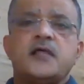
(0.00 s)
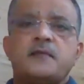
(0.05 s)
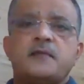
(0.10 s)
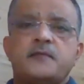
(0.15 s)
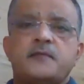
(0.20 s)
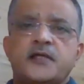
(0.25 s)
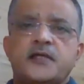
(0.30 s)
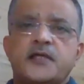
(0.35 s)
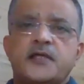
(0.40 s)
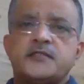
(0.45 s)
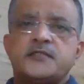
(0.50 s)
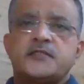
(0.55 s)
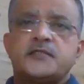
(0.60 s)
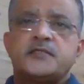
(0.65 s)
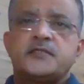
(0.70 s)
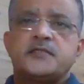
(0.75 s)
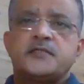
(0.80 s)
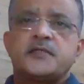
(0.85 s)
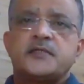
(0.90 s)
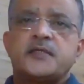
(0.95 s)

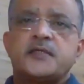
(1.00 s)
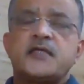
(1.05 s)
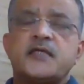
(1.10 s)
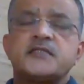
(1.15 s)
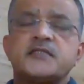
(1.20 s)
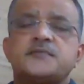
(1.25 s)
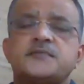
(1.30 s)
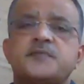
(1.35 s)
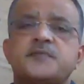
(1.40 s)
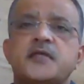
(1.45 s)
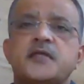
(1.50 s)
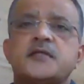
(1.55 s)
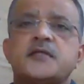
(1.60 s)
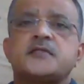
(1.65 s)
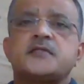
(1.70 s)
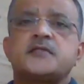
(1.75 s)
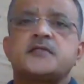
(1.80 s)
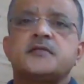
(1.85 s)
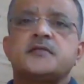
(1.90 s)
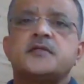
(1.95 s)
applications has made
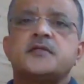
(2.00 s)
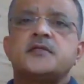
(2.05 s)
it